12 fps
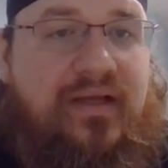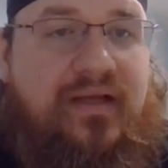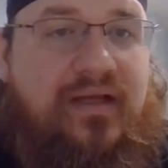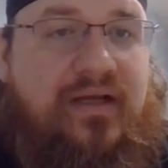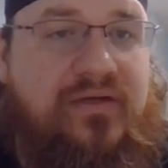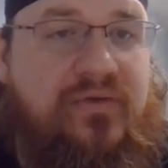
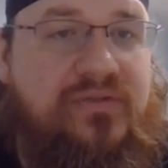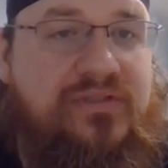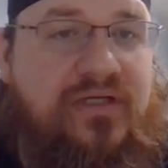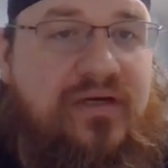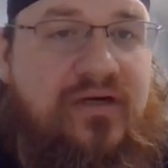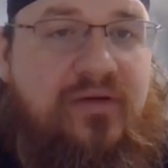uh, Gold
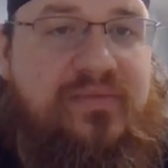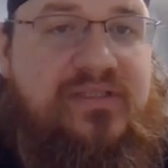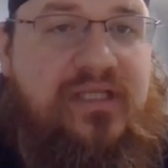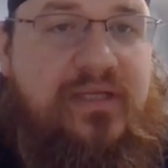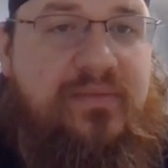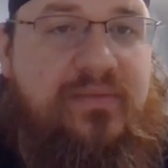Scar. I'll be
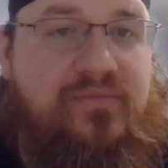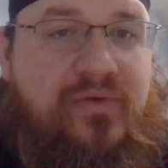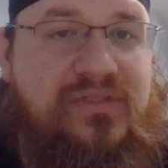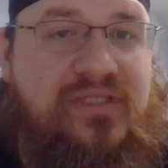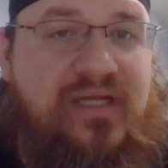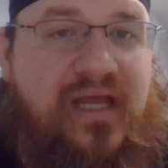sleeping through
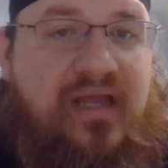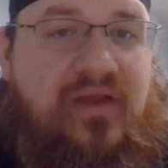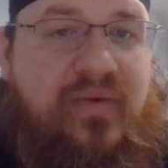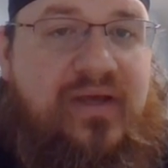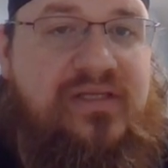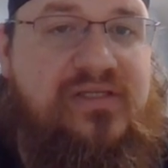most of the day
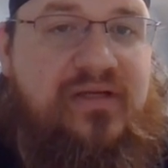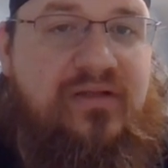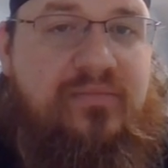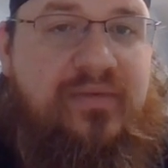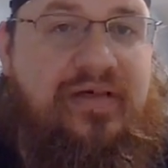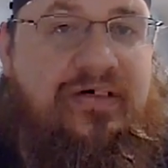anyway, so it'll
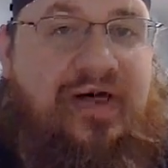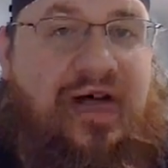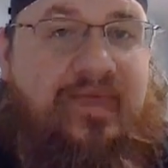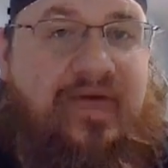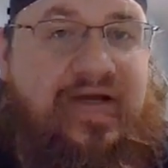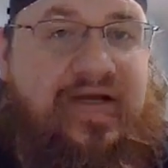be
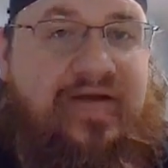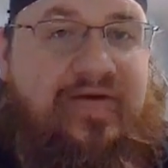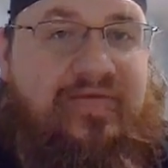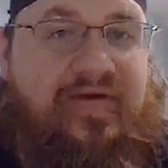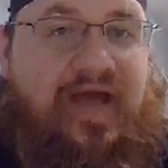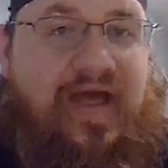crap when I
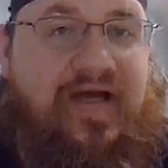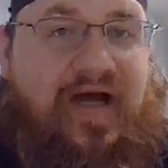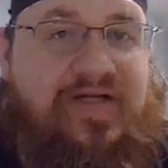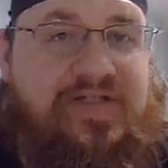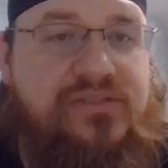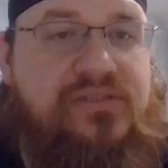regain
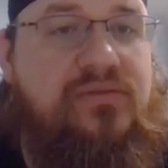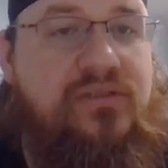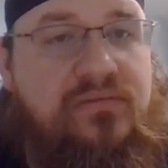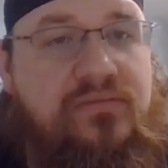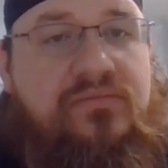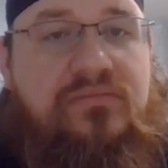consciousness. Well,